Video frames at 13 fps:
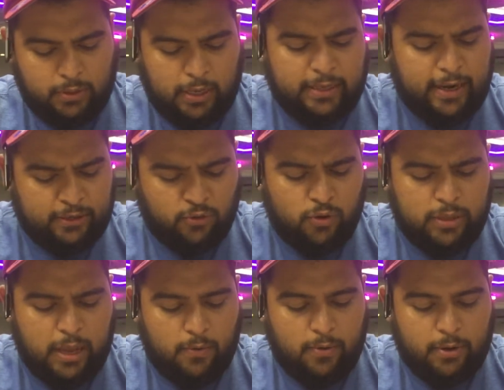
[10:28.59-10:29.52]
I think I 2
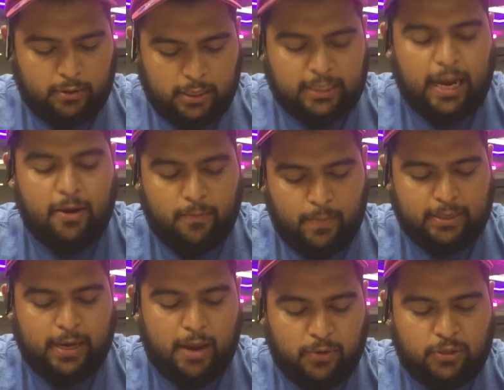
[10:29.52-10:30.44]
of that one. My
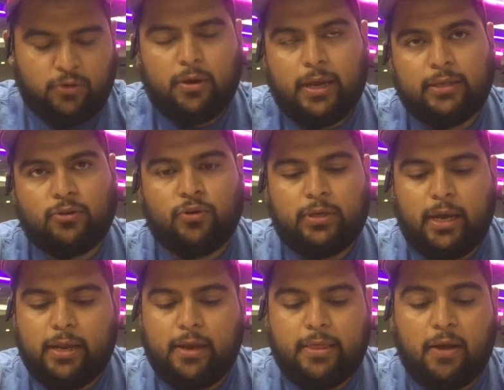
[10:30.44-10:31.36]
tie was against
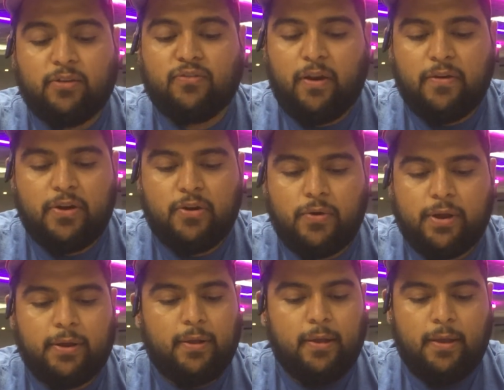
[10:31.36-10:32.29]
Crusadia. That was very
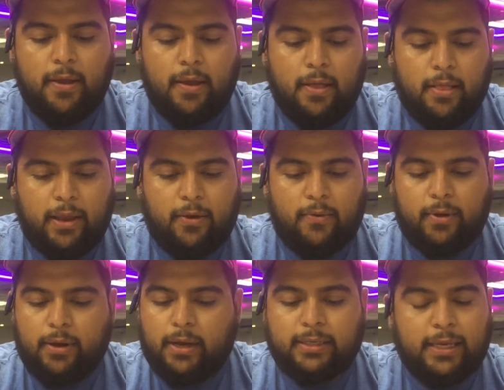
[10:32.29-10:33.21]
annoying, like
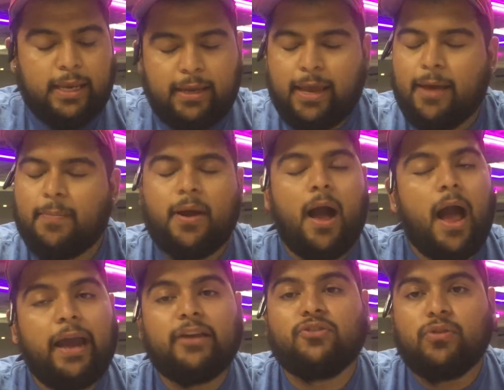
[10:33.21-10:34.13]
because he kept
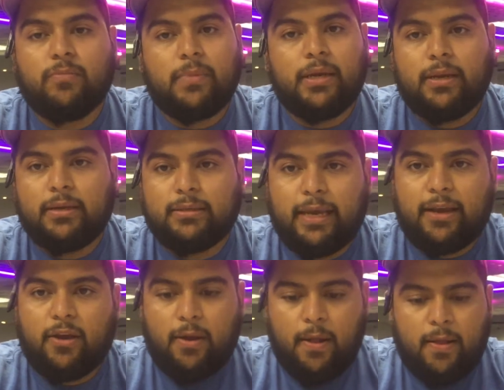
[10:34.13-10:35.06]
kaijuing me and I was
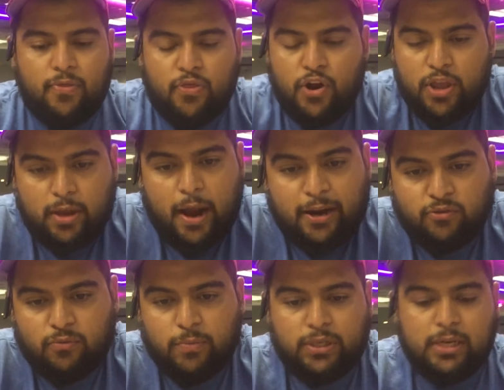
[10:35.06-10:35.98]
like none of the
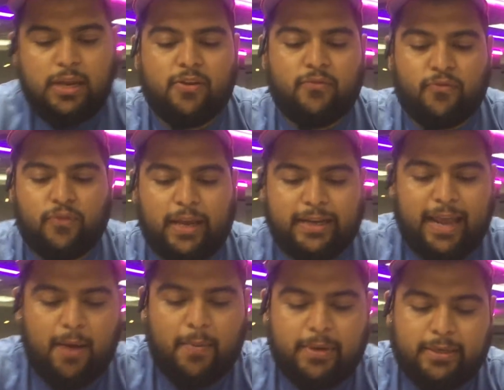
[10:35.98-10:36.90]
kaiju machine either for like
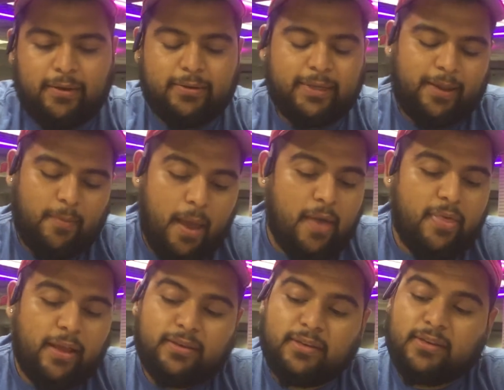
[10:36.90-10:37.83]
damage. I was like,
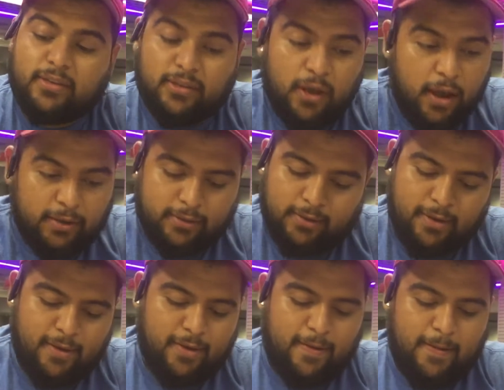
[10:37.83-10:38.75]
man, that sucked.
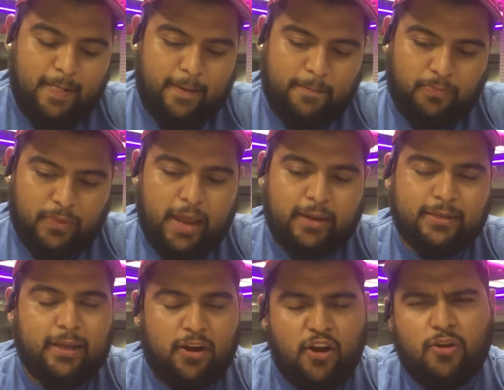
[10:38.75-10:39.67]
That
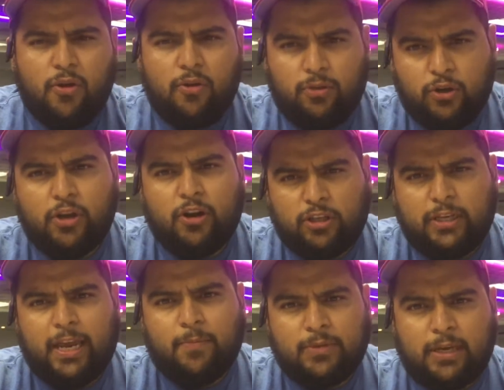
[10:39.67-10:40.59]
is another good
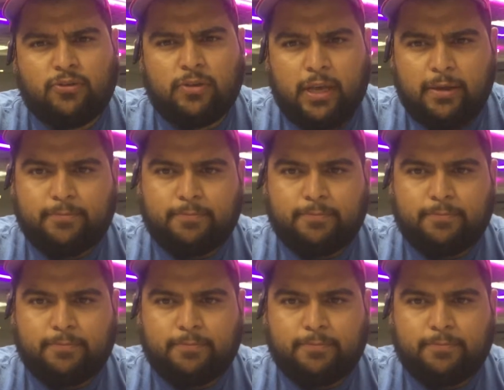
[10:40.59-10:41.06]
OTK potential deck.